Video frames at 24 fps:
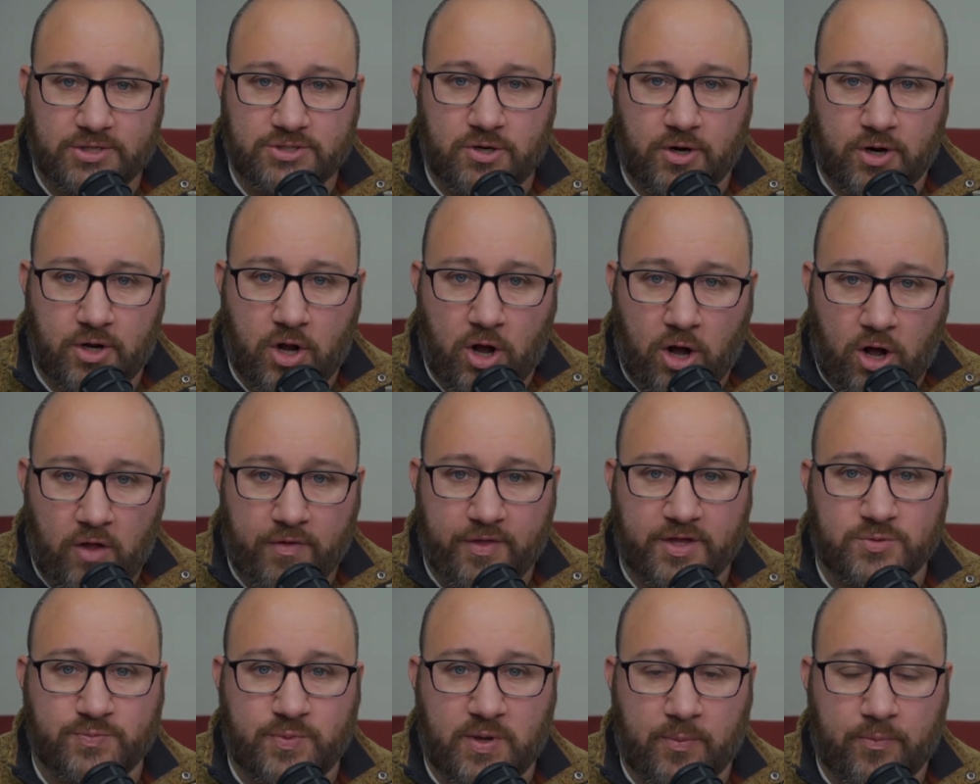started calling
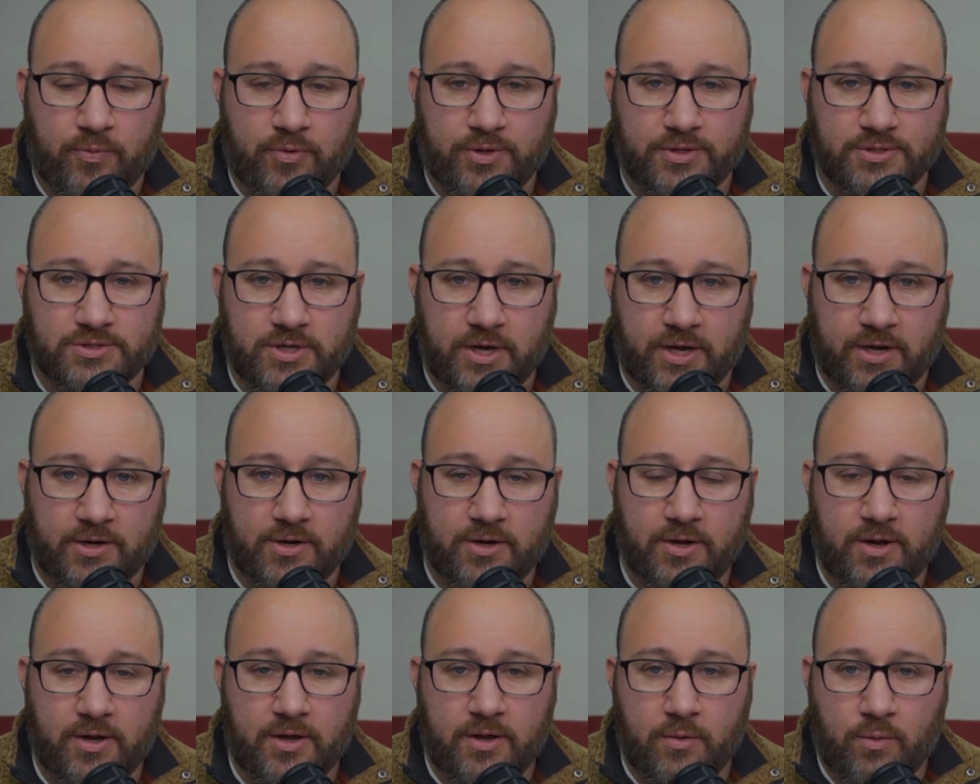these people and saying,
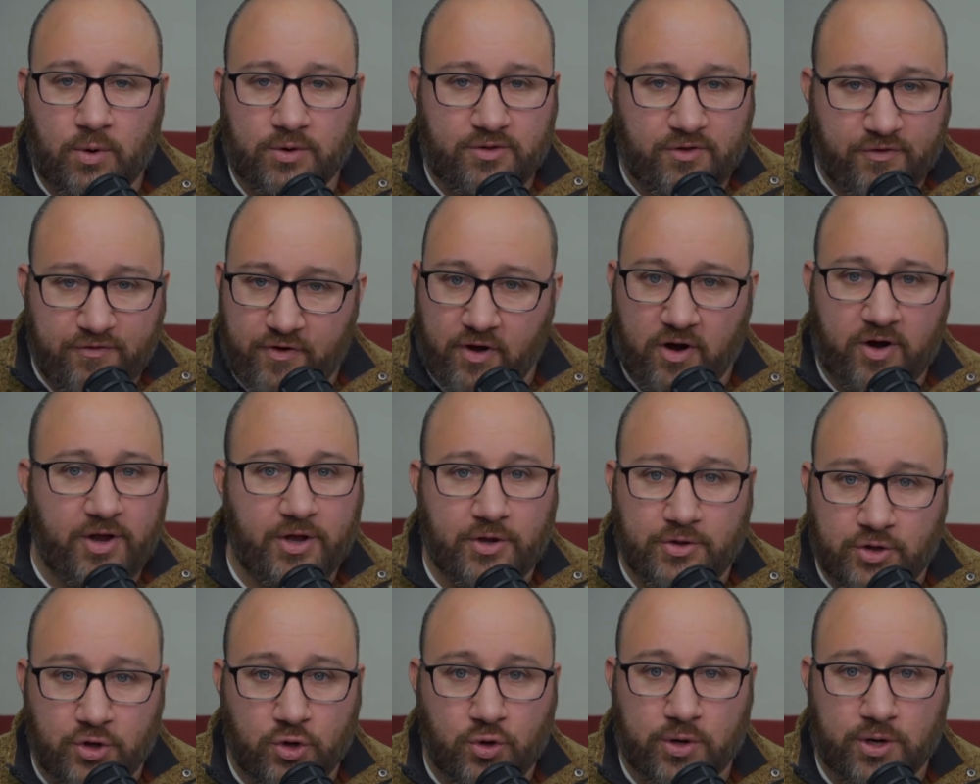what the fuck are you
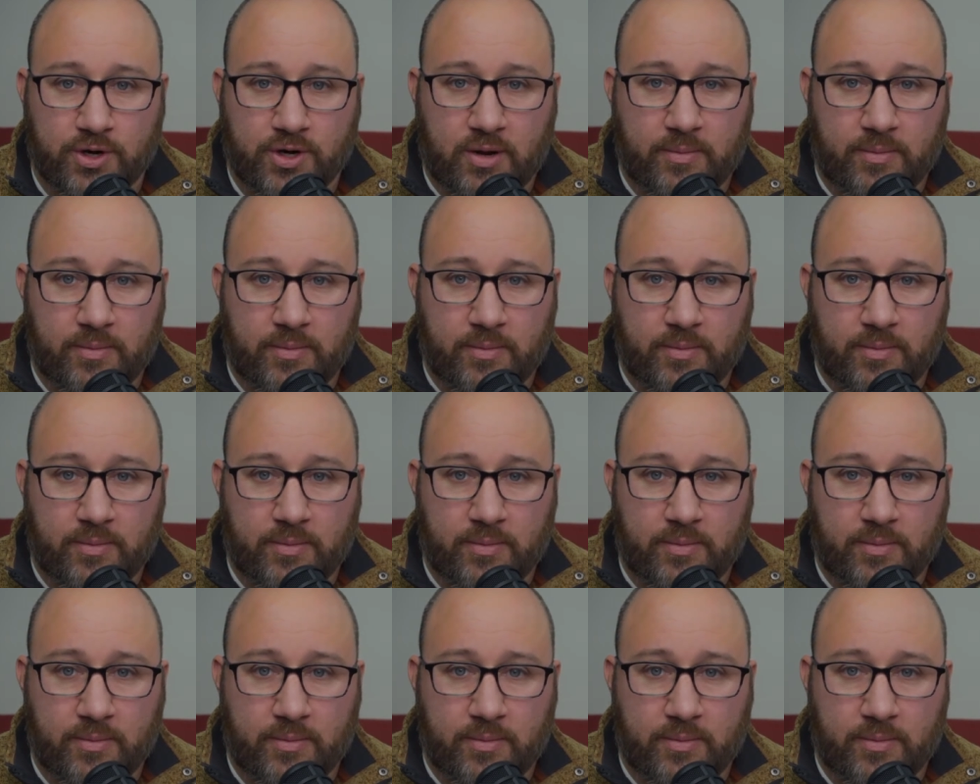doing?